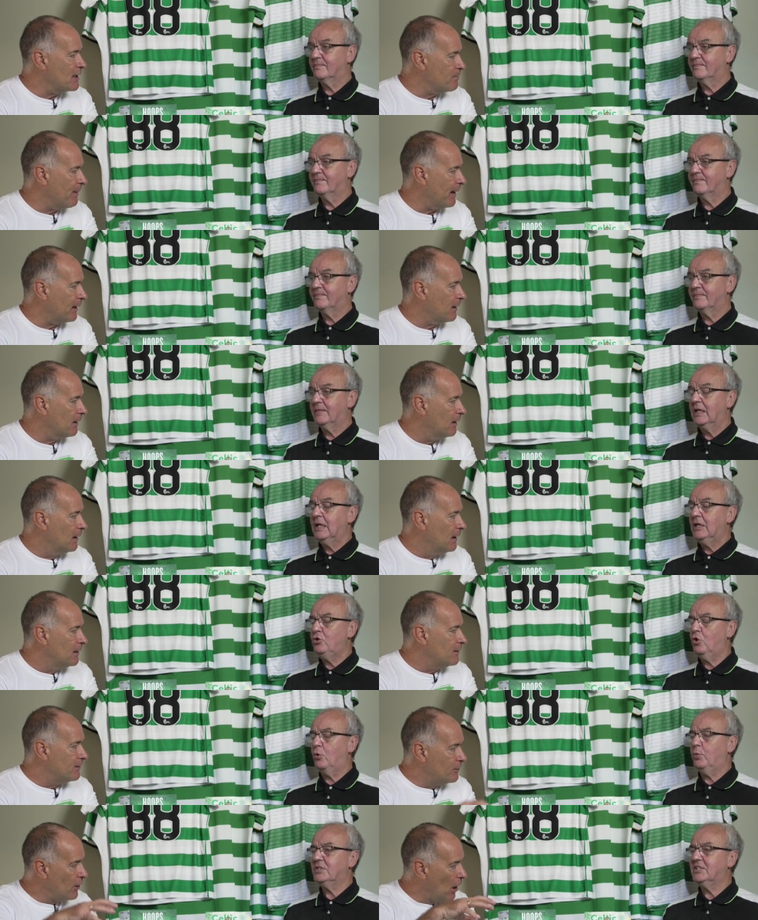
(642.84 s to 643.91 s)
Speaker 1: as big.
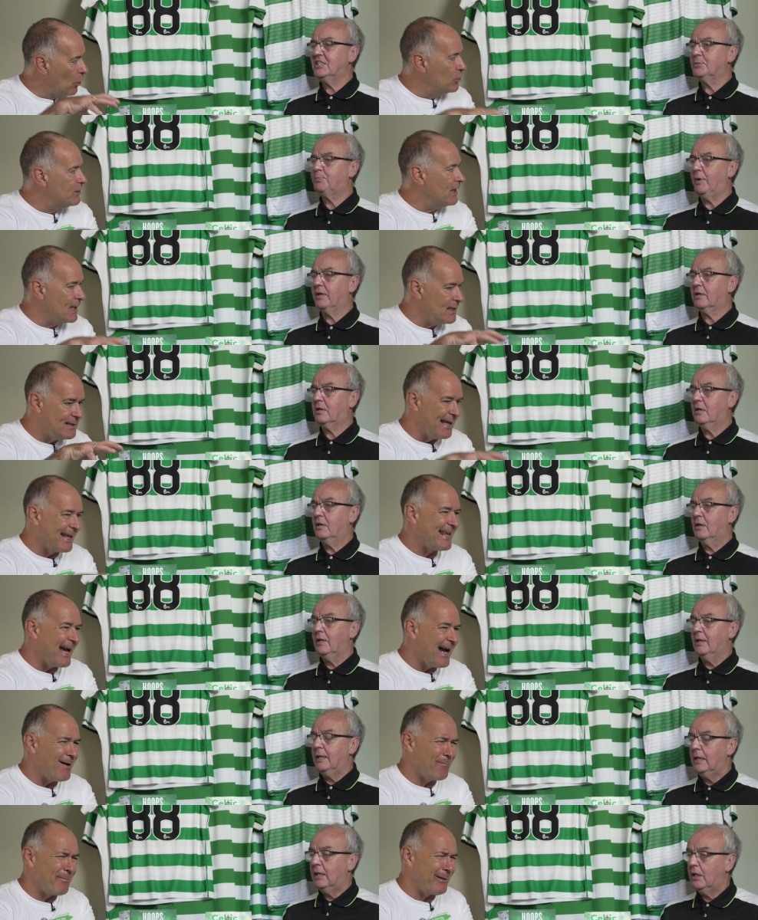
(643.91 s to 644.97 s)
No, nowadays the
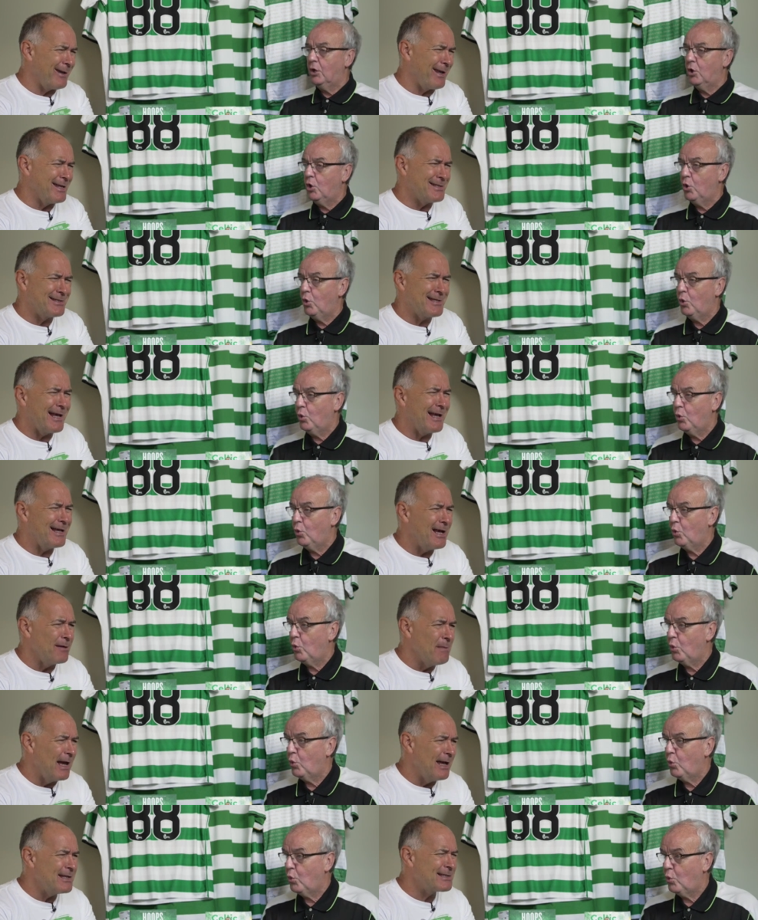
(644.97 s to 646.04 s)
gap is
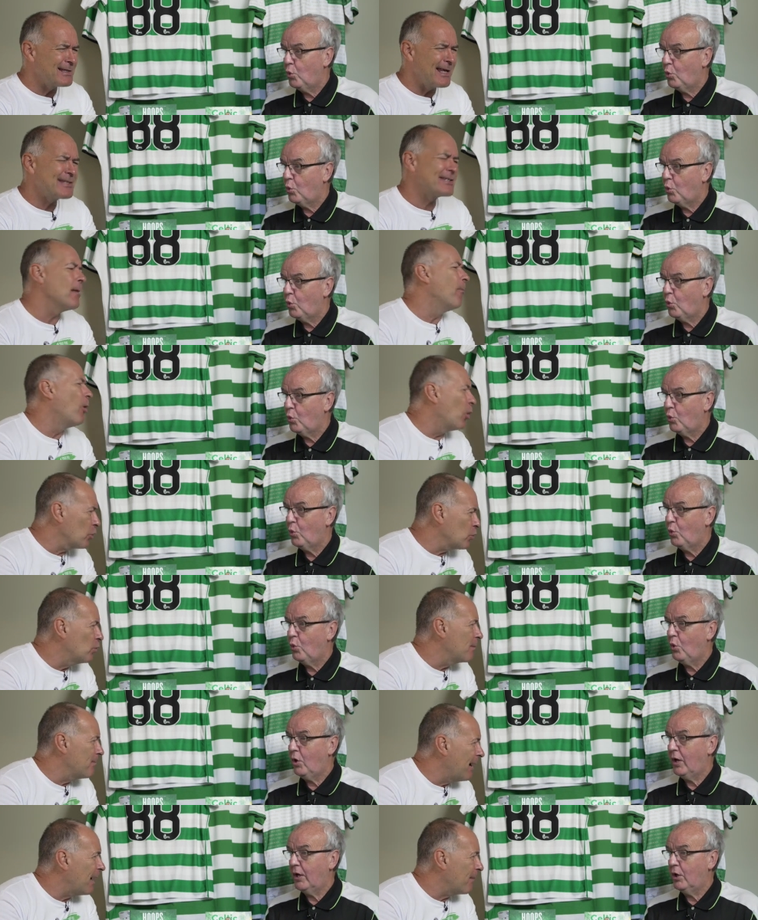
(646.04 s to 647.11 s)
it's it's
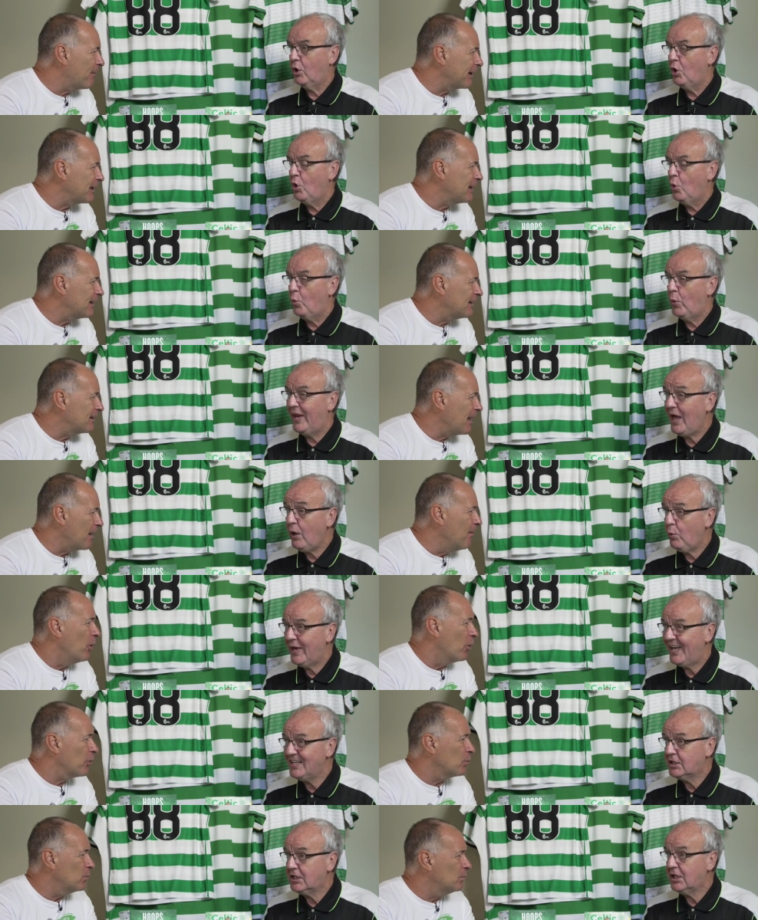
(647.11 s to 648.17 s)
immoral in my opinion. When I
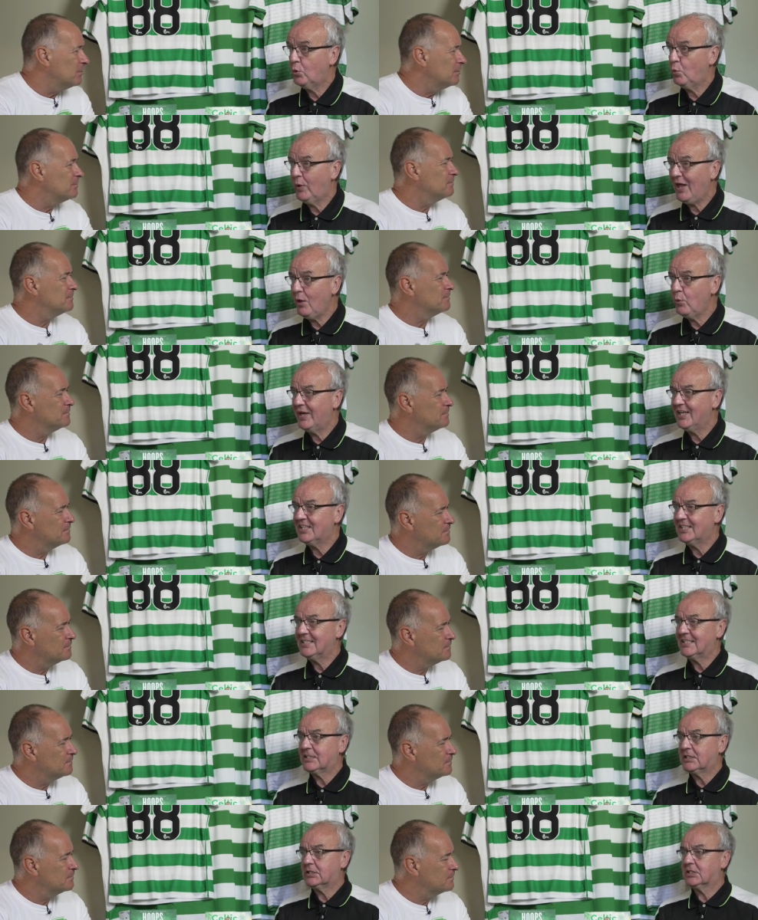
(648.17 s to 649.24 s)
immoral. went to when I
Speaker 2: went
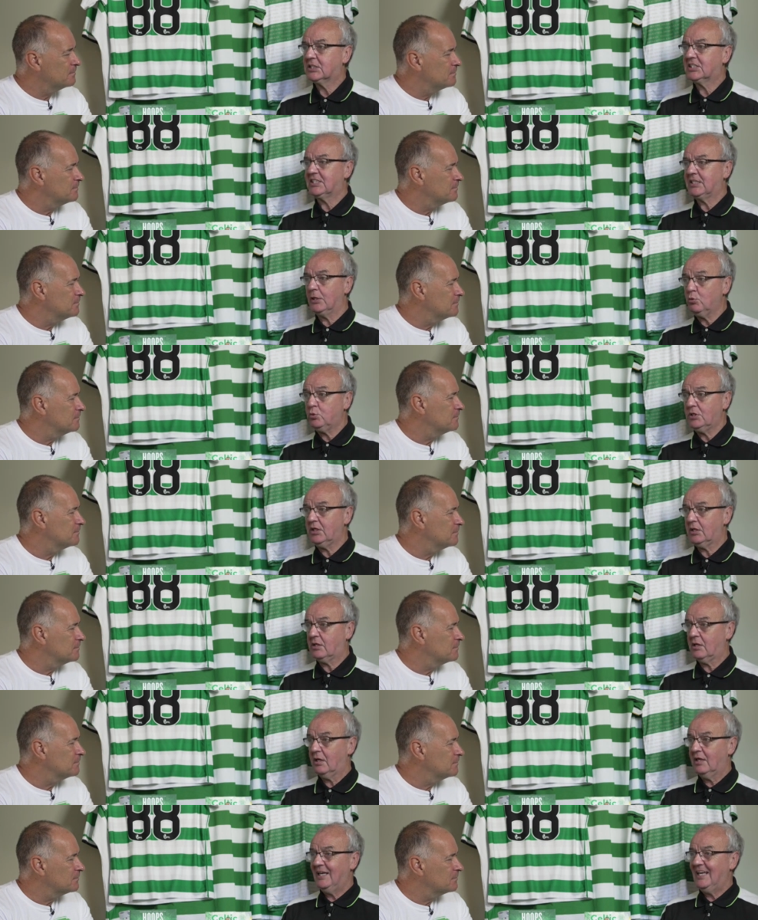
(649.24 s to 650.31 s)
to
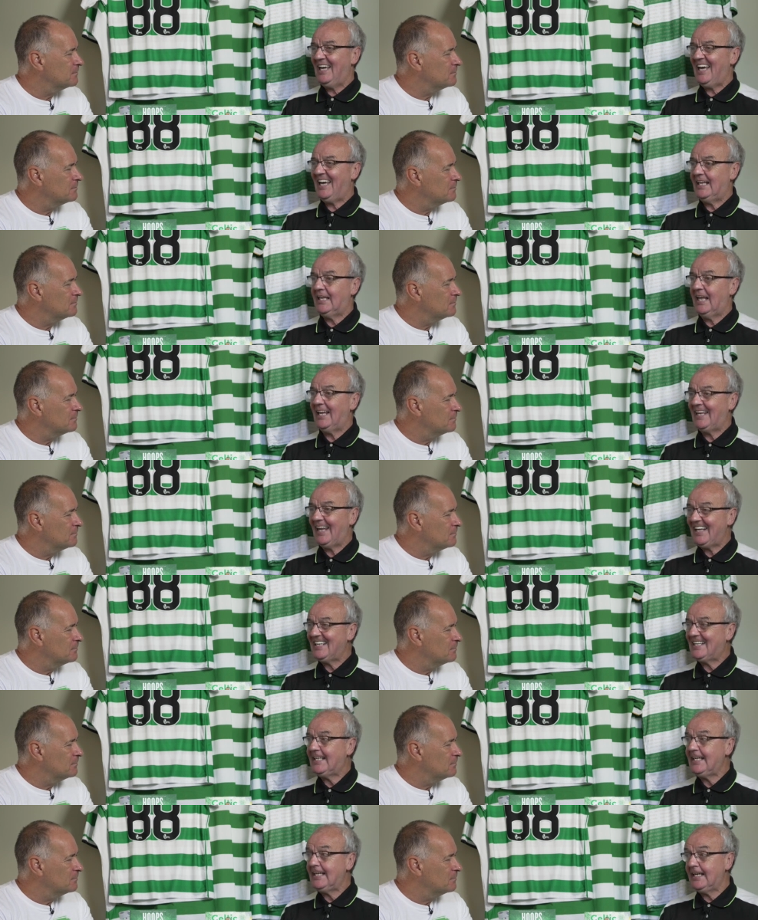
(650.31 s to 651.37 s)
Celtic in
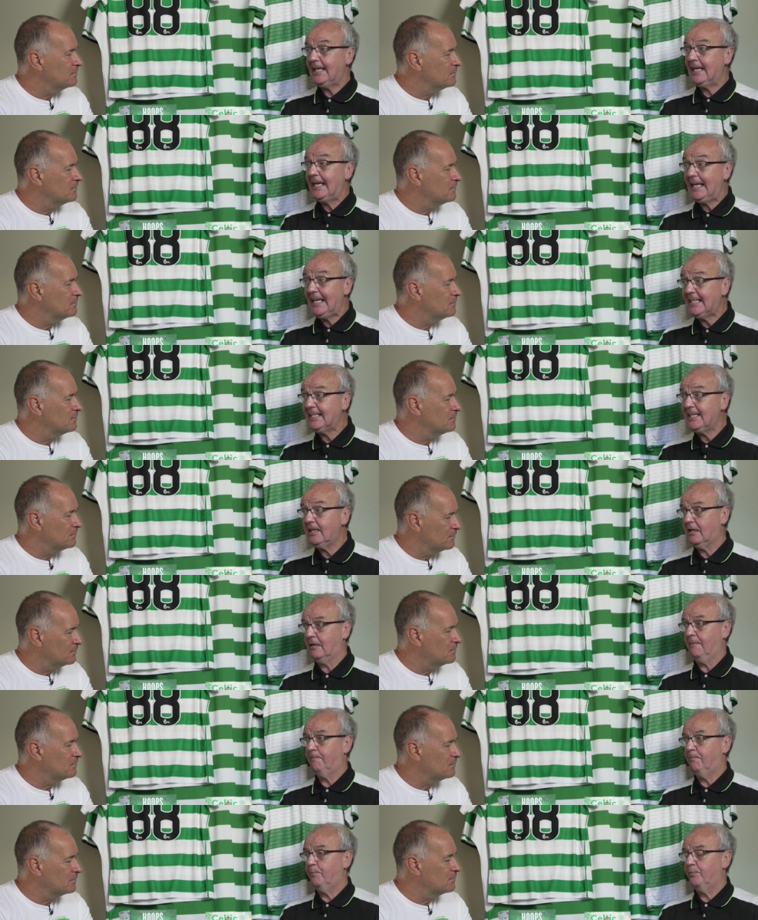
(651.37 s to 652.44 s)
1980,
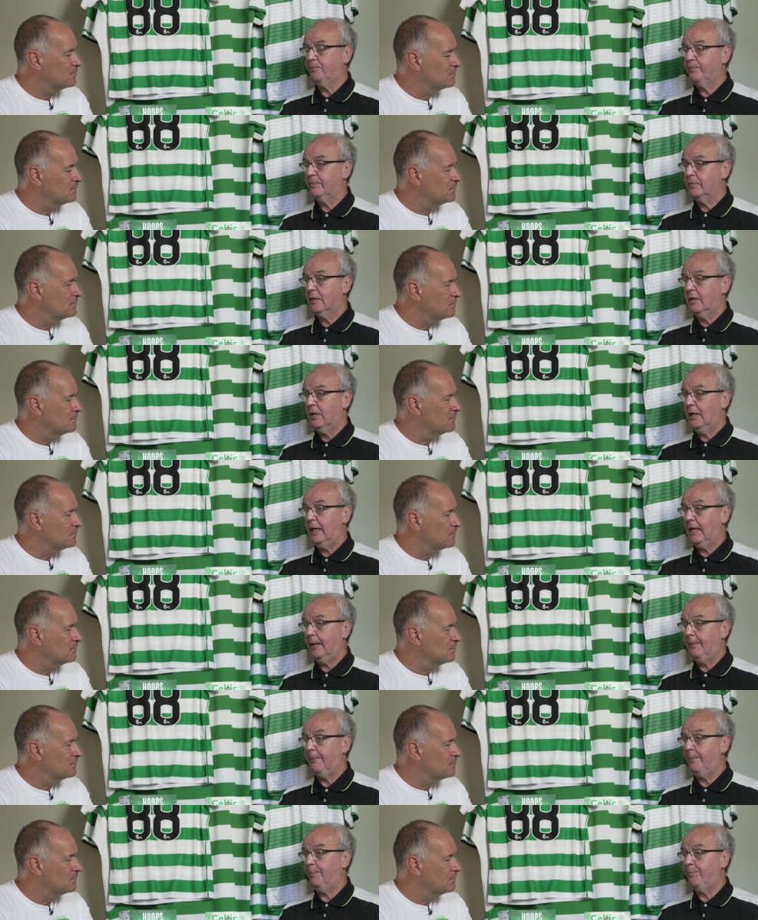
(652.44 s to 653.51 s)

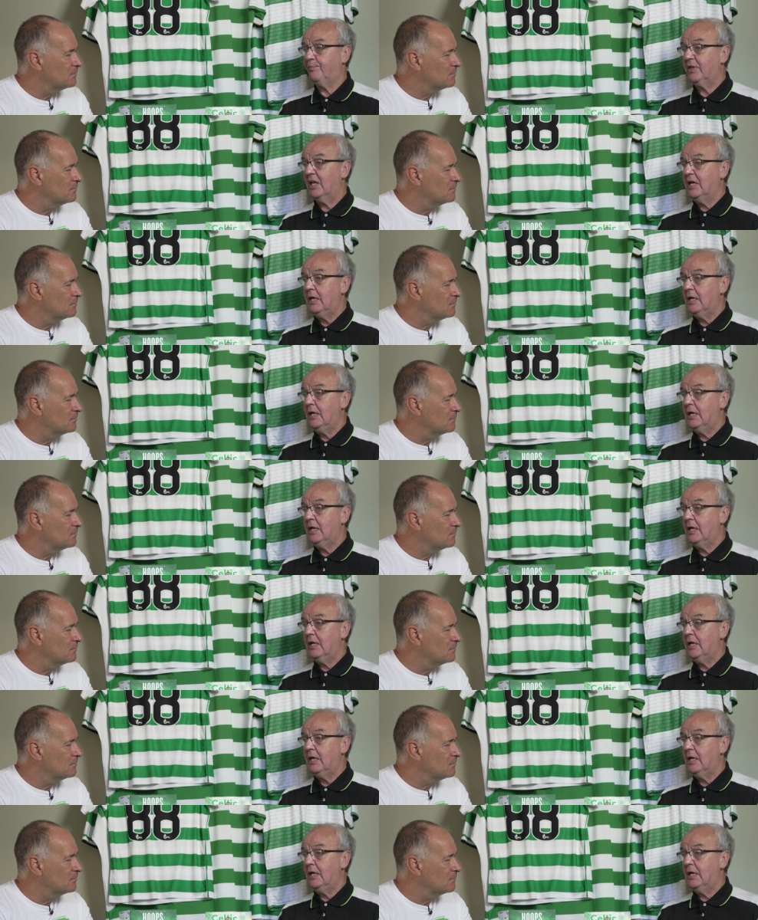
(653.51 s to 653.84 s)
um,